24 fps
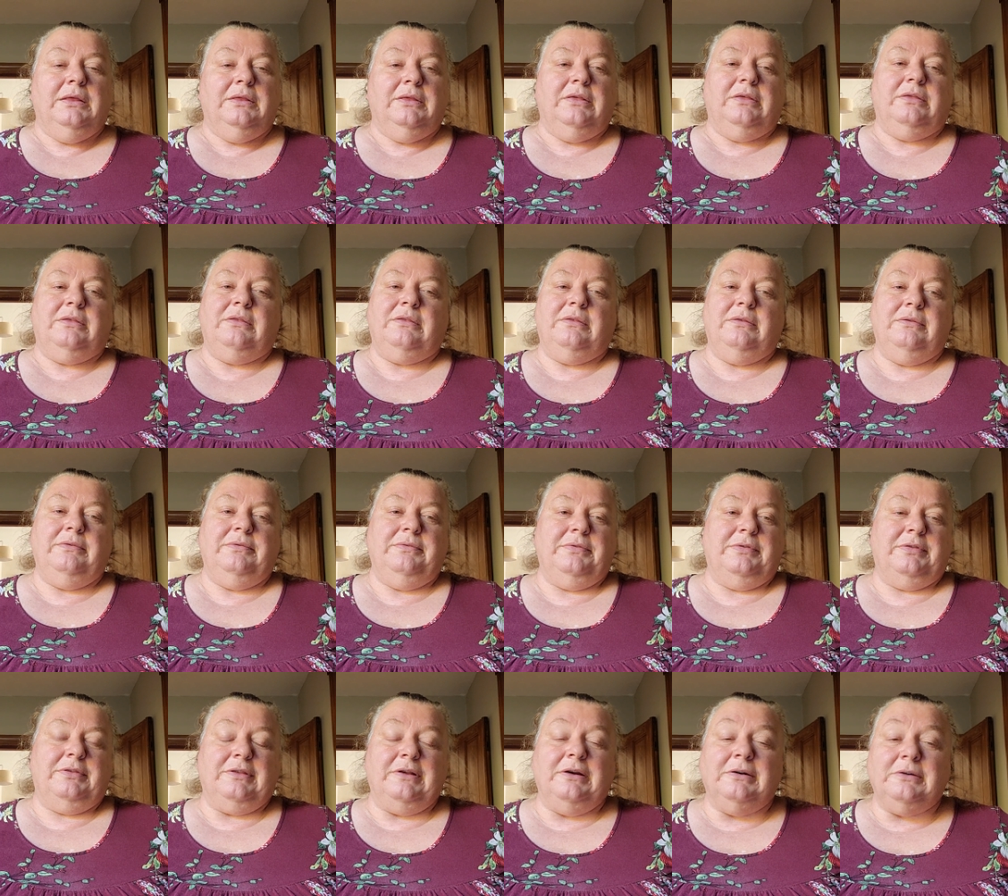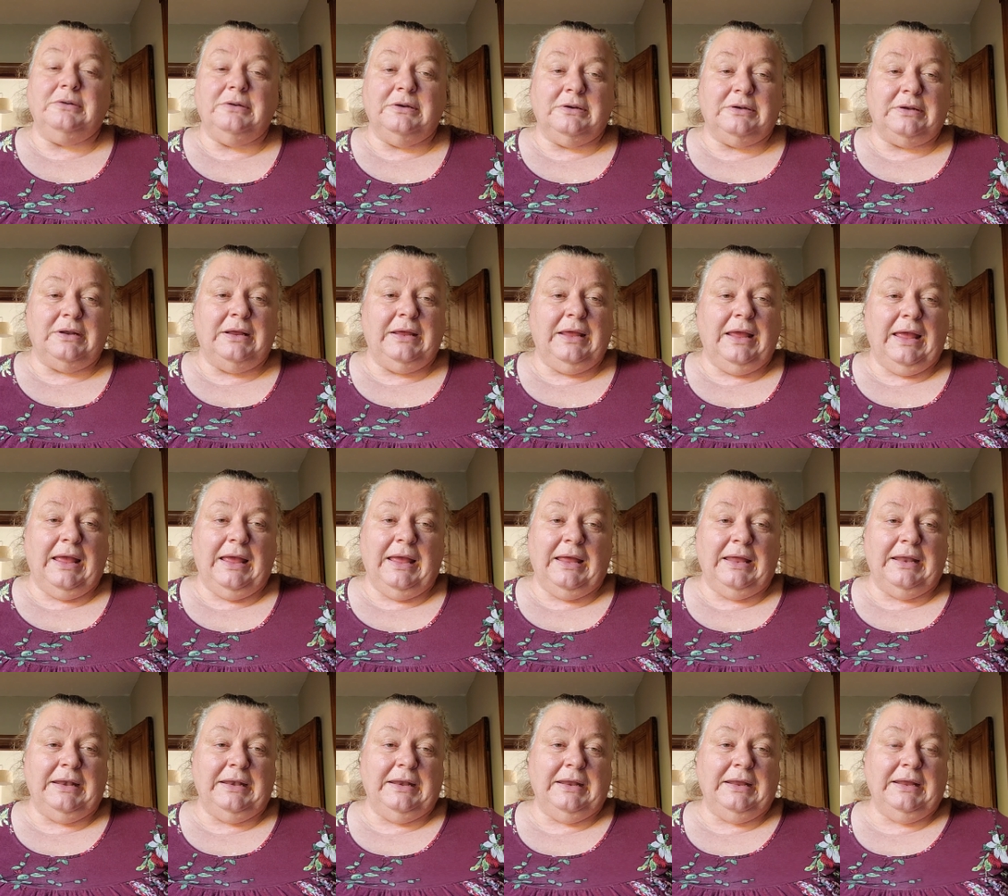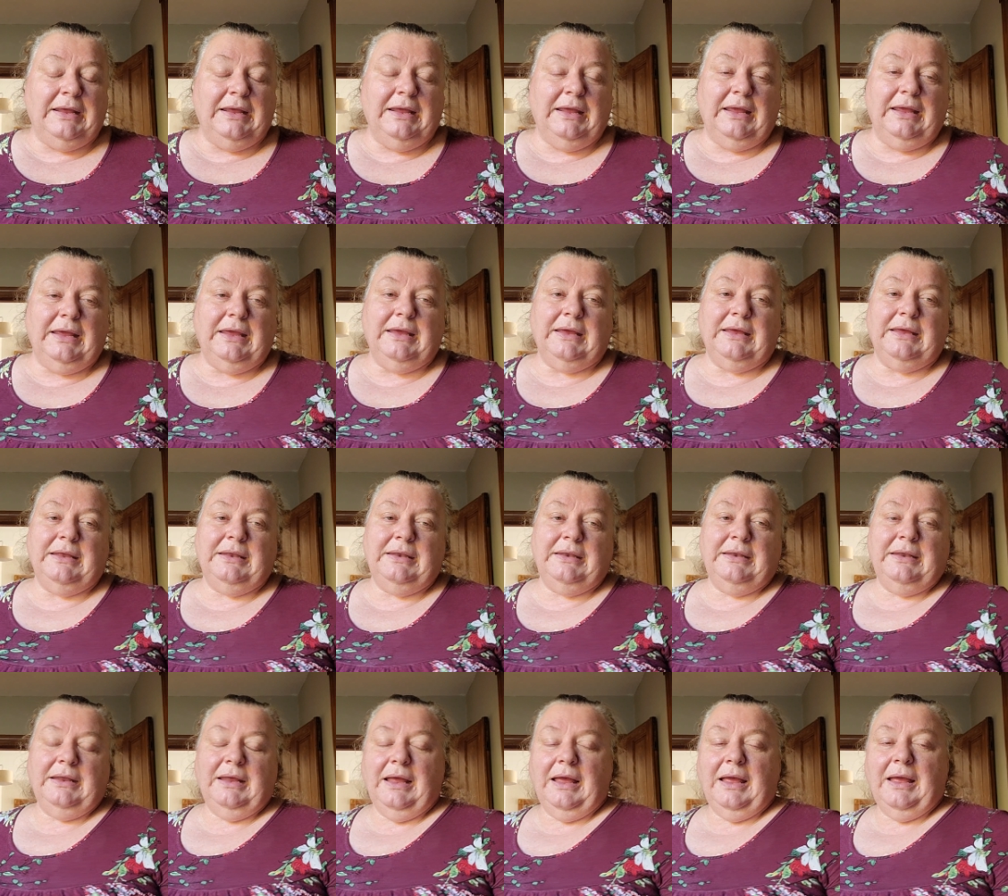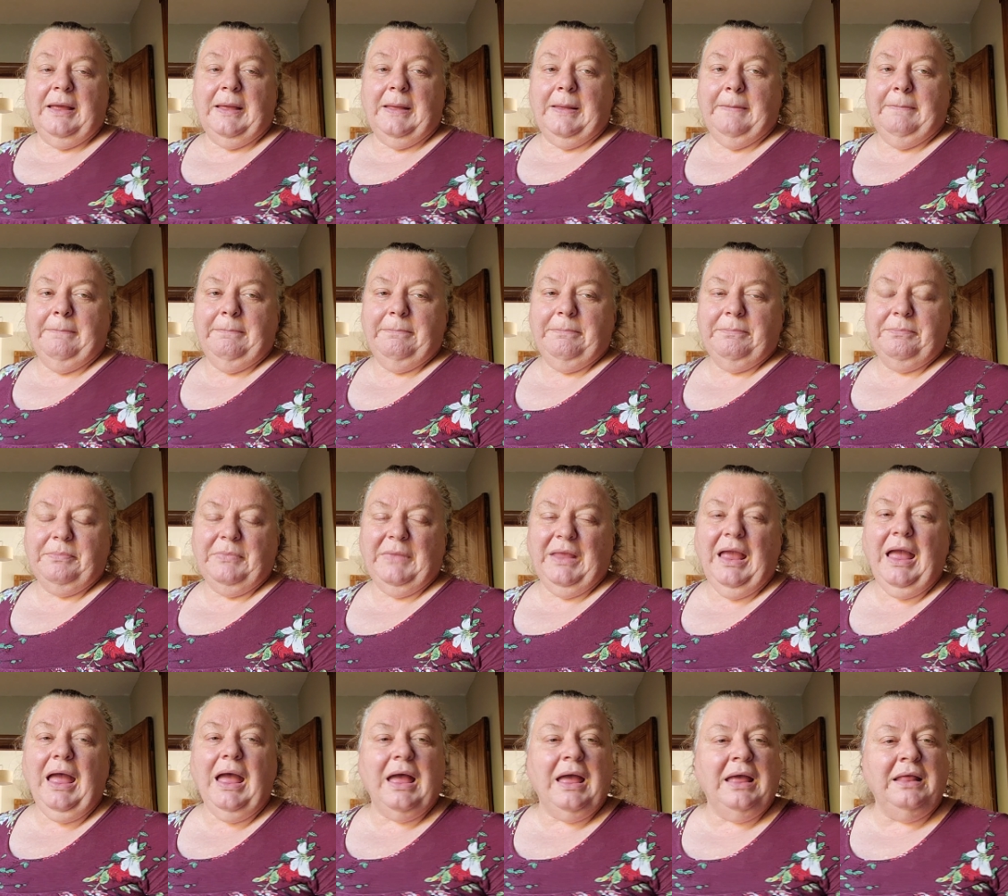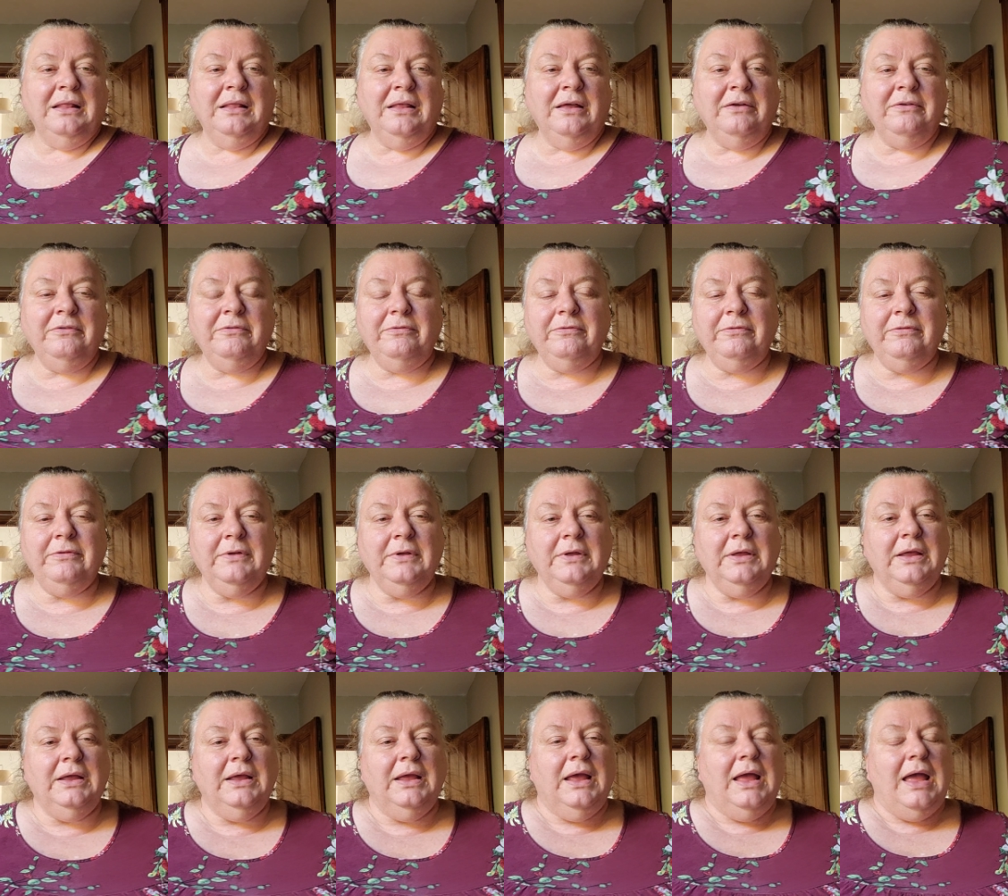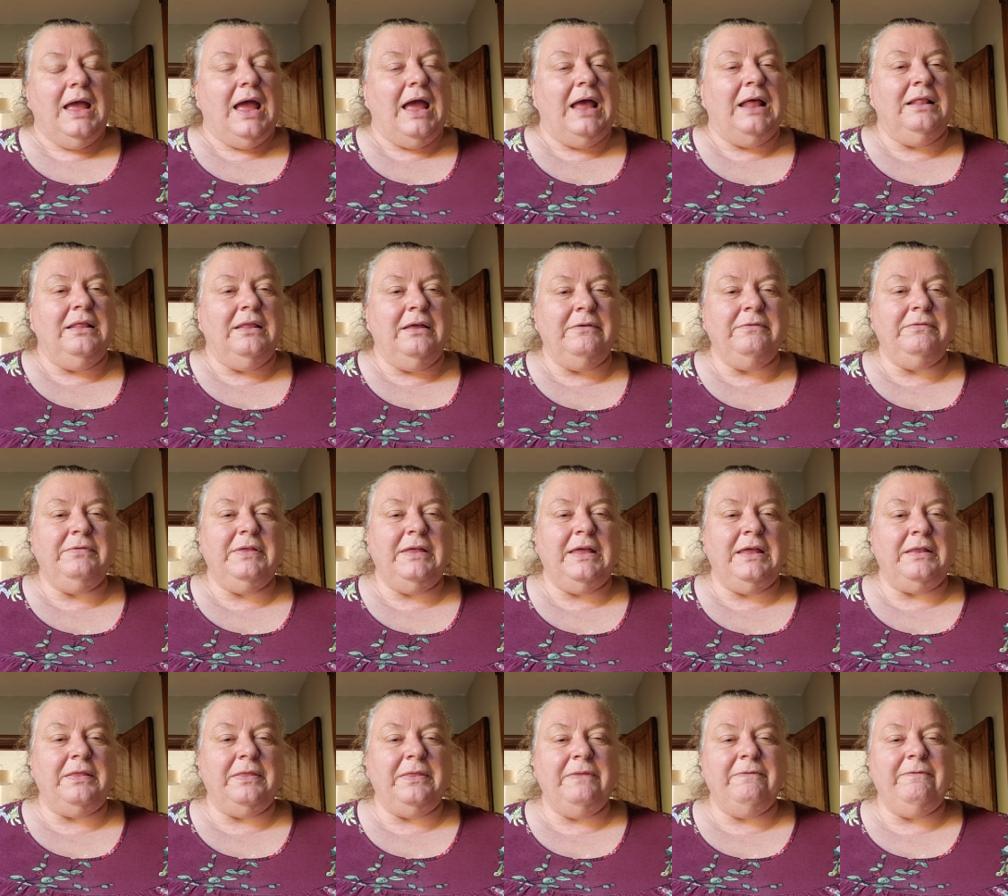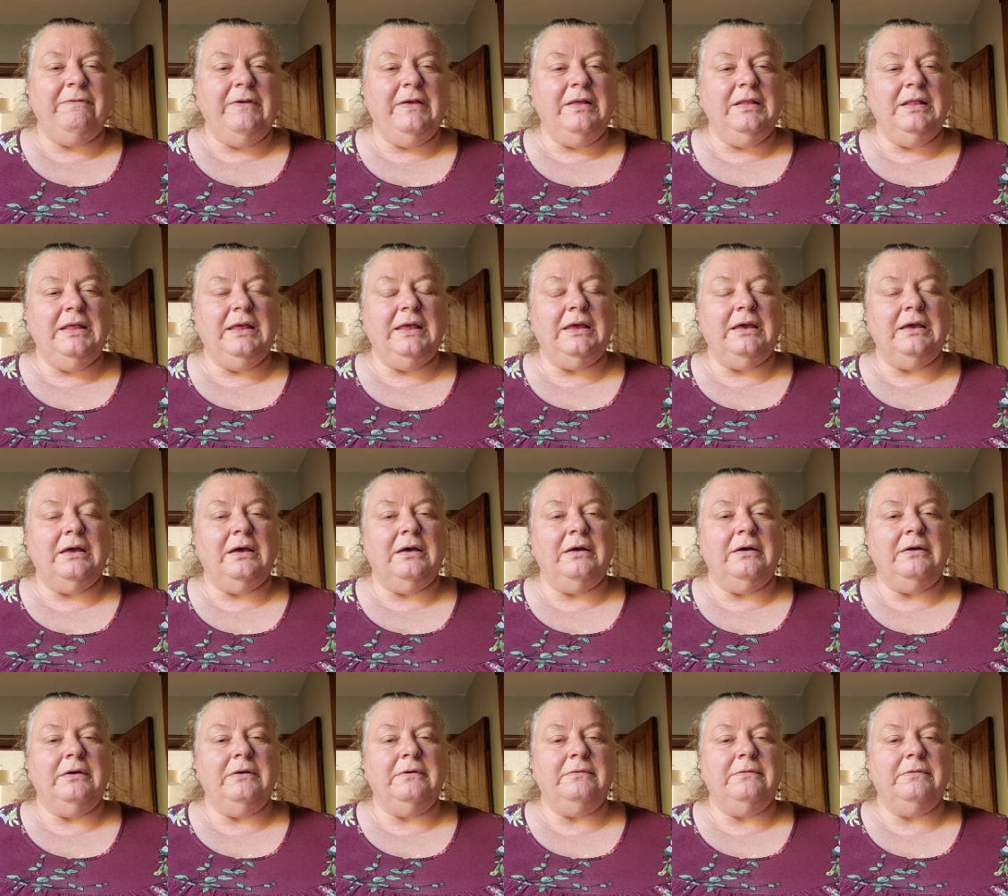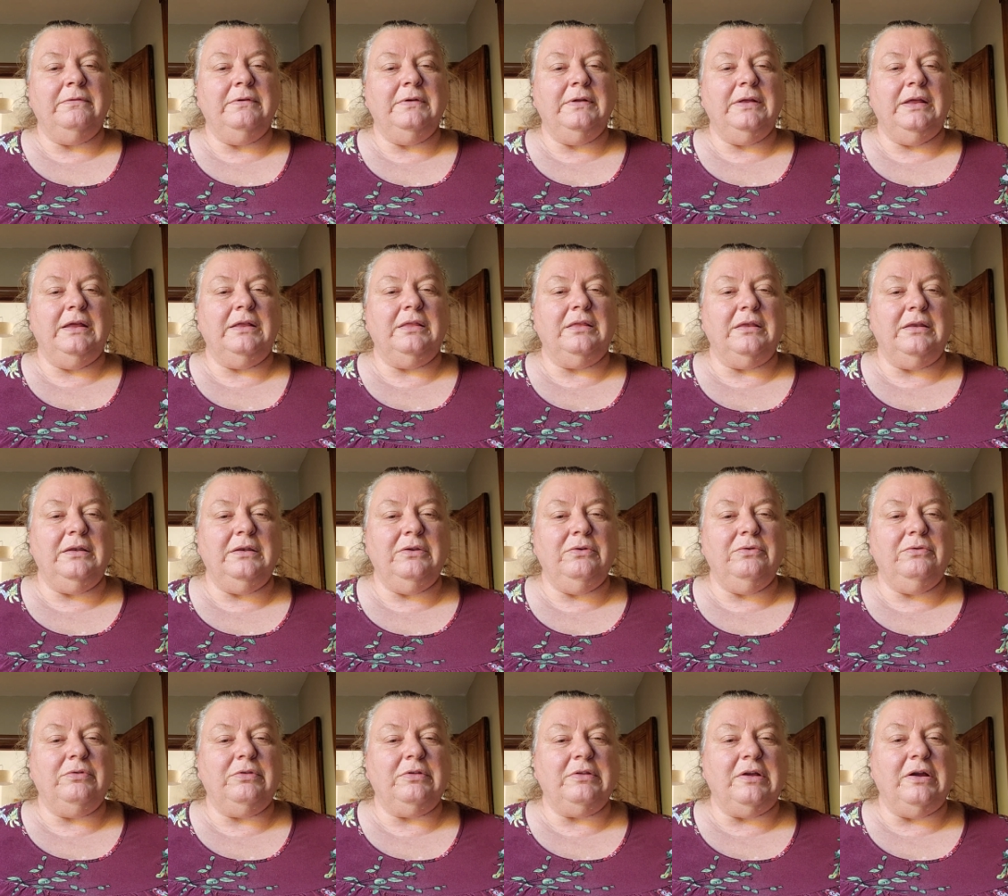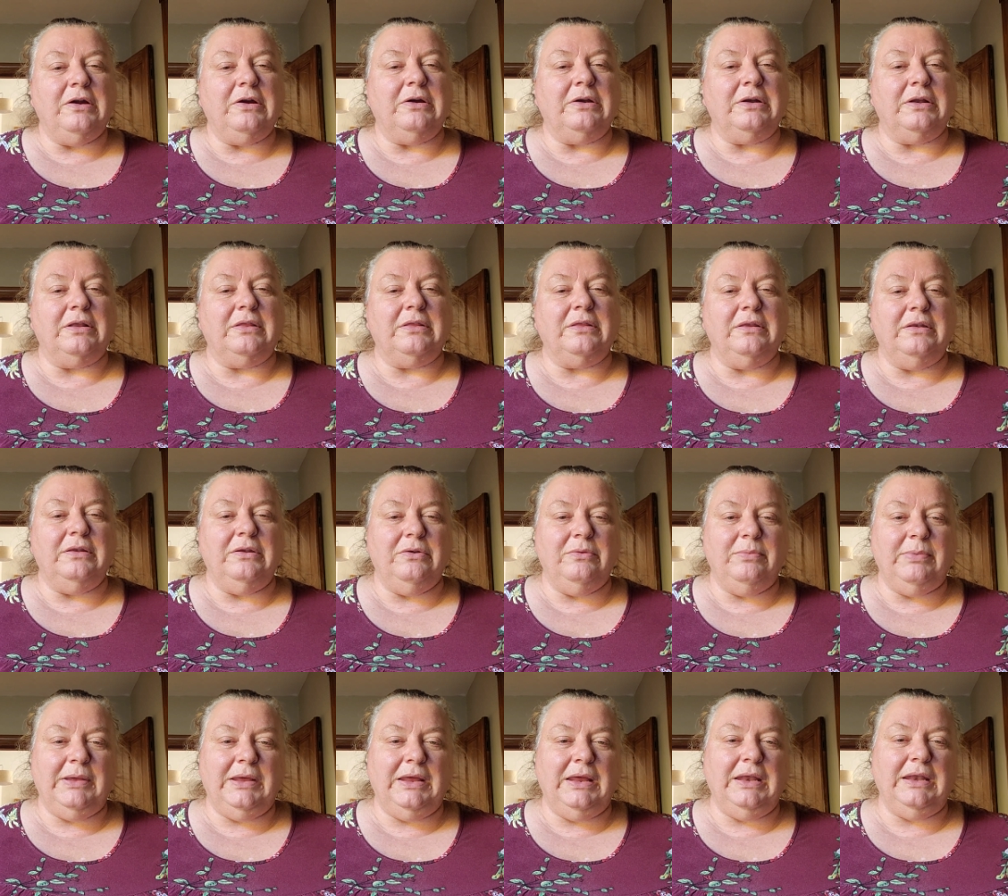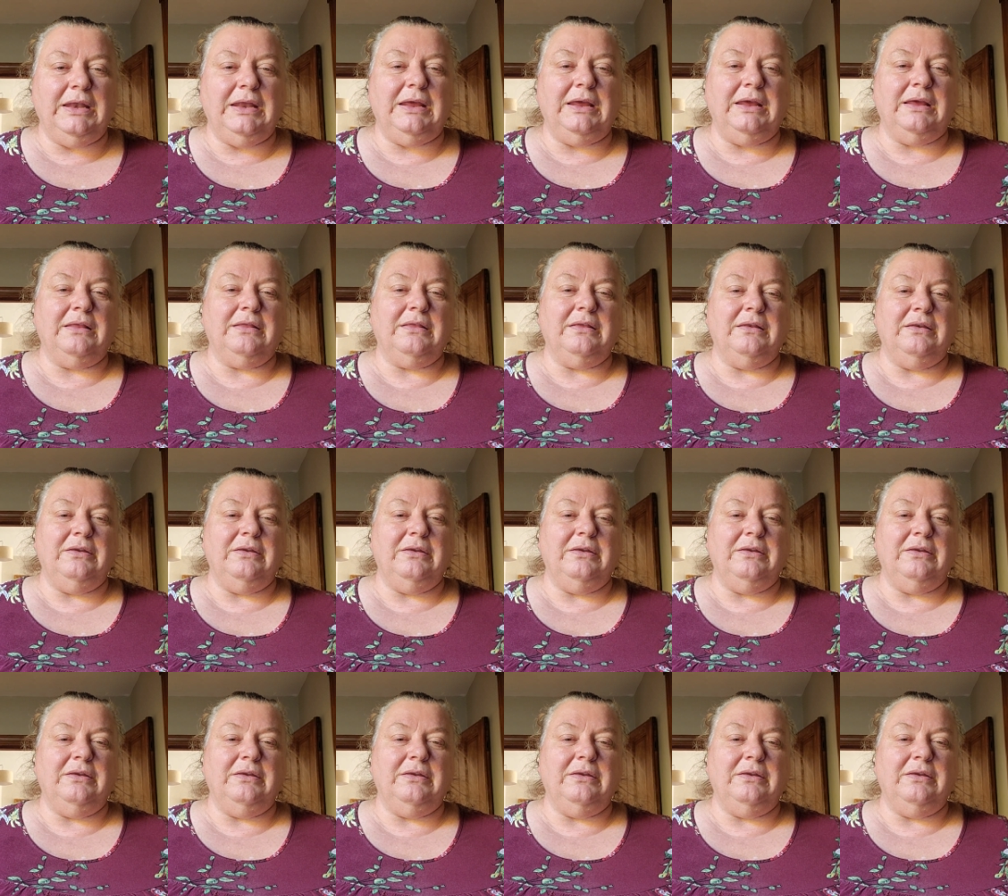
just start again. And um, yeah, I love I love that feeling of it's a new start, it's a new beginning, it's a